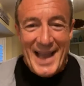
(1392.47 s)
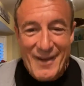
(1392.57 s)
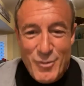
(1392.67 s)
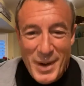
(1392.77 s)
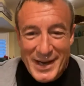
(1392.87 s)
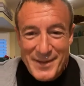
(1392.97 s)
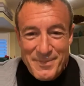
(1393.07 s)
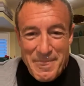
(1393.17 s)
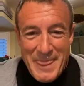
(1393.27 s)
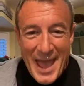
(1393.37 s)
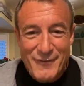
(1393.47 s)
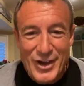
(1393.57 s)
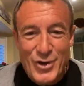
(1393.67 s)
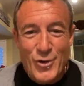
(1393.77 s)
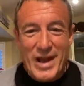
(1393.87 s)
Hey, everybody, have
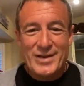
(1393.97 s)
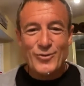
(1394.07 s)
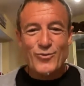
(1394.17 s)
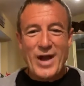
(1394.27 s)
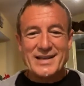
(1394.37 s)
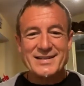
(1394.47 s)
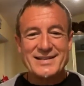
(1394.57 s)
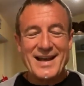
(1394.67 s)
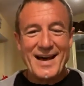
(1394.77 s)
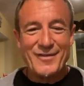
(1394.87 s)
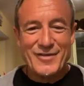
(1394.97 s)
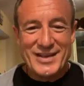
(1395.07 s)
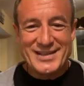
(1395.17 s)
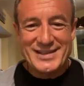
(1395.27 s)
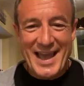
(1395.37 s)
a great rest of
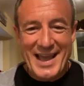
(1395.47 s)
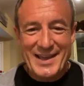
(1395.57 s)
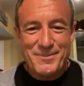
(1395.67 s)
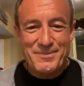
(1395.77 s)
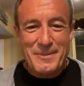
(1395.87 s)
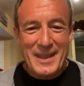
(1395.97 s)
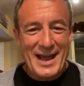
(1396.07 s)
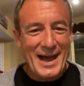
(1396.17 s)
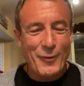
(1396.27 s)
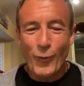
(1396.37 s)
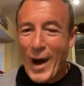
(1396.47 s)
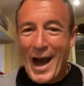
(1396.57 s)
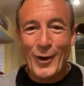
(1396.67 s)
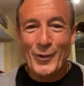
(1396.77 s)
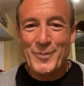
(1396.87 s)
this day uh,
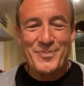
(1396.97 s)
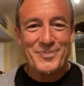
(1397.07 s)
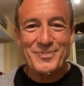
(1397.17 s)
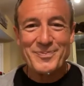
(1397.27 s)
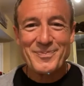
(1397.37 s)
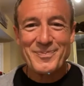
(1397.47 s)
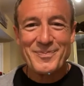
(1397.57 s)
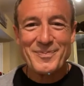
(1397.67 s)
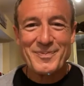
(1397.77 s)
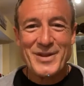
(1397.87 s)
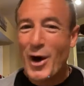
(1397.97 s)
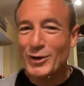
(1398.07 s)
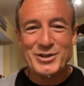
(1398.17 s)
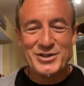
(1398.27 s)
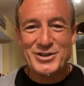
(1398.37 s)
wow,
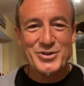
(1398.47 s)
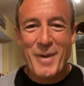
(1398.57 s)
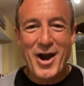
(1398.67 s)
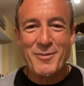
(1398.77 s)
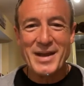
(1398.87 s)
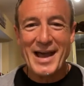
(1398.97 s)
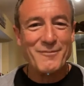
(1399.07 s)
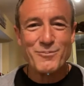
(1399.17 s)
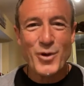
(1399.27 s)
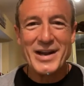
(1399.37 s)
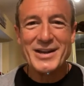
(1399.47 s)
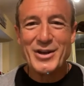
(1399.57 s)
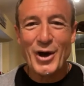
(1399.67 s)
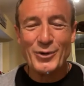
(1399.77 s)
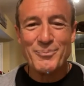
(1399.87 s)
y'all just inspire me. I'm ready
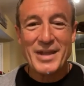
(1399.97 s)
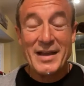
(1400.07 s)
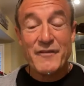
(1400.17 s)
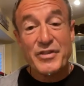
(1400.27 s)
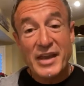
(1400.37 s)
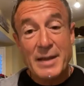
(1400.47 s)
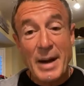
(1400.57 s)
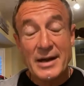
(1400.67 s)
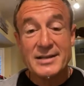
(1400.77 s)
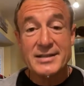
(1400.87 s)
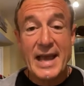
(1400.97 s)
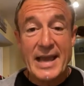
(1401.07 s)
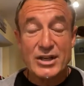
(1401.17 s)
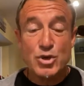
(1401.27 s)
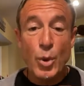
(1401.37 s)
to go. If you think about it,
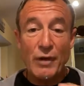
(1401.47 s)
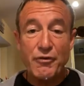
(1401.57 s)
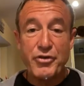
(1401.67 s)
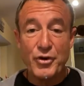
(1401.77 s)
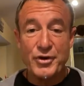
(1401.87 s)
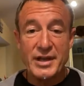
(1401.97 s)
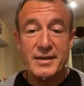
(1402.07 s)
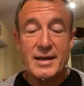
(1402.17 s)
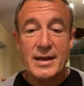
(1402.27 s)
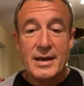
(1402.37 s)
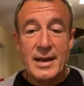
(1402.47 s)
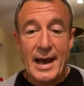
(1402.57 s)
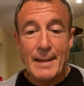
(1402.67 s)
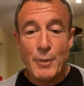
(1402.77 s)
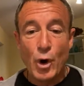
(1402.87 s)
today at 1230,
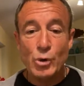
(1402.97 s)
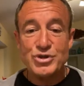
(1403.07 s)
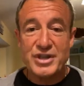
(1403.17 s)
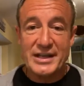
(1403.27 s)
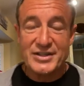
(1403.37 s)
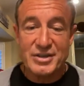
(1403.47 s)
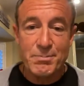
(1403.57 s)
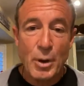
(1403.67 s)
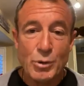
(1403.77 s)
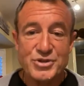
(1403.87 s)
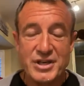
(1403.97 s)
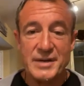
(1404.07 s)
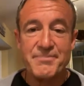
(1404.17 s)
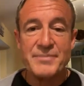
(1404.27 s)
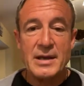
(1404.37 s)
I'm hosting a
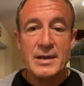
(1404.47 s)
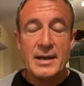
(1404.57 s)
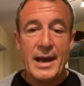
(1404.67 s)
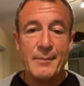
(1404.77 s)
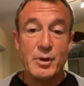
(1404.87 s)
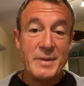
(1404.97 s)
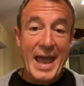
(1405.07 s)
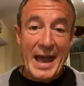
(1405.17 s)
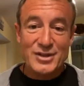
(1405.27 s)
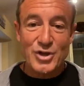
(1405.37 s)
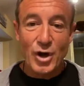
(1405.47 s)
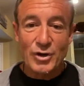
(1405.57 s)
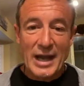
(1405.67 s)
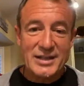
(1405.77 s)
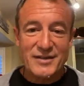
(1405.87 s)
symposium. I'm going to be asked
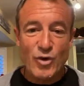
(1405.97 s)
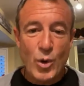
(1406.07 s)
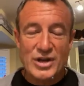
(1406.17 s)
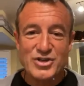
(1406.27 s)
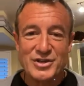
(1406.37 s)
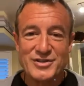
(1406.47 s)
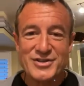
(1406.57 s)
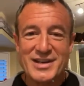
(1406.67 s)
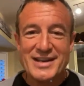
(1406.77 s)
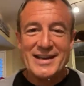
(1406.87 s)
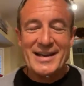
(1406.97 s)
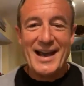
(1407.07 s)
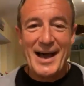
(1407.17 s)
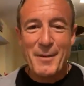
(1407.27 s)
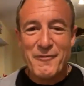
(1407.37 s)
all kinds of questions
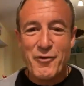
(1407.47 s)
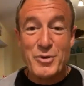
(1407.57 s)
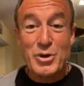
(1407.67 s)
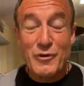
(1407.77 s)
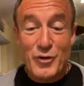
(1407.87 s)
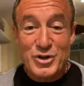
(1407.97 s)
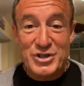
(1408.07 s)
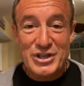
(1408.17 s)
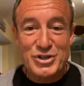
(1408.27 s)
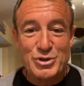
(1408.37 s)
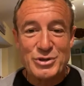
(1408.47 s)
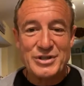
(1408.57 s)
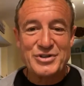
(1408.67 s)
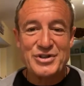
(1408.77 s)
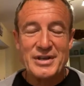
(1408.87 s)
um, from university
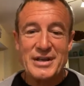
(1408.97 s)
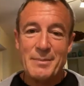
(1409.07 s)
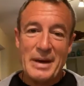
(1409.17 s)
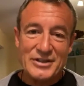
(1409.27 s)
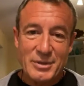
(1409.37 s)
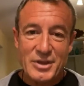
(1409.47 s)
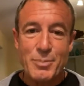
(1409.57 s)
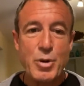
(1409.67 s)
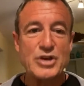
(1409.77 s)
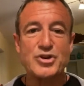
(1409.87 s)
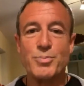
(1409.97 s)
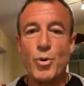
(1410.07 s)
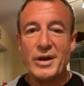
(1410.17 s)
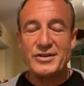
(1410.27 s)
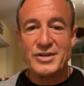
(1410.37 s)
students about some of the pressure
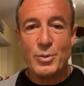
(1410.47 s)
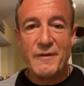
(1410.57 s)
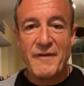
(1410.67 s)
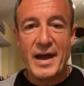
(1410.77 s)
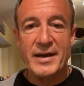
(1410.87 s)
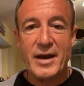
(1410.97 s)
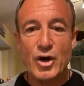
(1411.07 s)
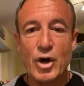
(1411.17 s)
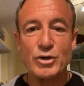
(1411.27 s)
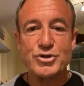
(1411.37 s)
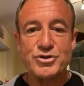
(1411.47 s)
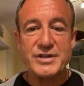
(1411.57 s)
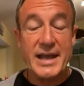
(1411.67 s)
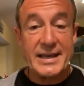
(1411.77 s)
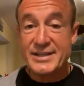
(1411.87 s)
points that we find in our culture
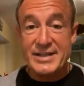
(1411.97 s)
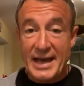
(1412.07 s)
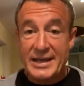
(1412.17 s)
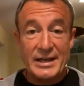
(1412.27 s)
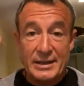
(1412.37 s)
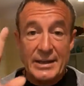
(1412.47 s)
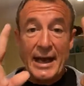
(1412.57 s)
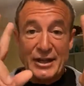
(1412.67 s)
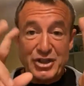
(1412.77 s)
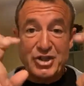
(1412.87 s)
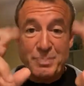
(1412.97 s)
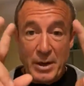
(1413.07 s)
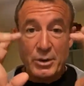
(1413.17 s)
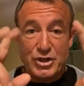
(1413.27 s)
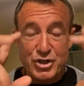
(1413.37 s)
today. It's not a, a
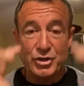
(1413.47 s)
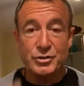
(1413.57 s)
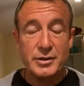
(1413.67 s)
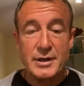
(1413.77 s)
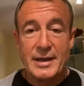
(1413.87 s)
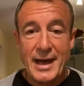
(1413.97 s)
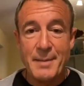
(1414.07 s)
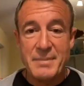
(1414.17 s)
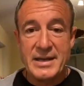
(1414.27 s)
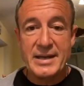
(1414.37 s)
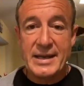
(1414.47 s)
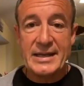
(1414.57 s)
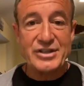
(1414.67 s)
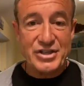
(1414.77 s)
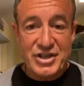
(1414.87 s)
spiritual uh, meeting,
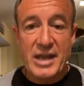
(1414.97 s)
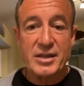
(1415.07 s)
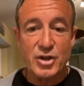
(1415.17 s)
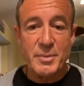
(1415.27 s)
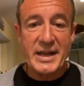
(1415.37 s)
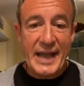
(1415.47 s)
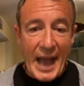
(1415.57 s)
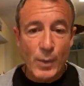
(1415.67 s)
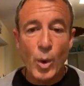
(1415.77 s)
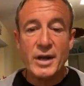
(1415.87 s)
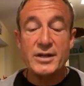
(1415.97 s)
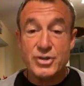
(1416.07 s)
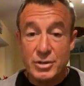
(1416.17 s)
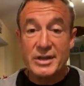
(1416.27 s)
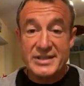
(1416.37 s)
it's a secular meeting. I
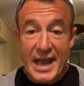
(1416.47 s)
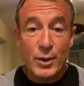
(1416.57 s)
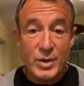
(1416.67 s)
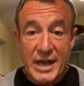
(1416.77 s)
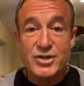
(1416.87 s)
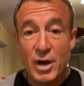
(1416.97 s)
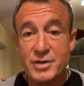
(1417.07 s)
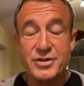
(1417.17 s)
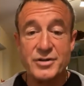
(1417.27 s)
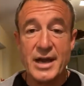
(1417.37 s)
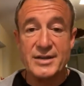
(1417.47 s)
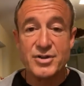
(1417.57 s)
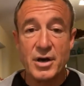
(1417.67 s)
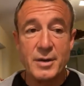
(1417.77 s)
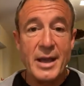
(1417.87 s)
wanted to, exact what I talked to you
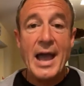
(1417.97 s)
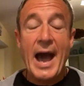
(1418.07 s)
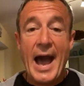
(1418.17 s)
guys talk about.